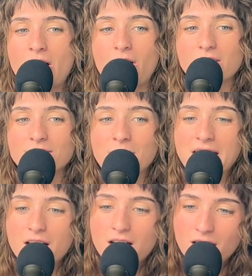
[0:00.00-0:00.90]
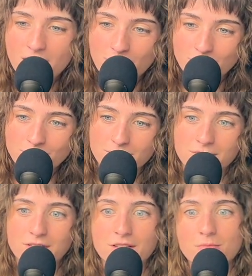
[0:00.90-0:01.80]
all of my
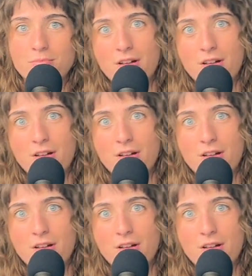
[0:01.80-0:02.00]
ums and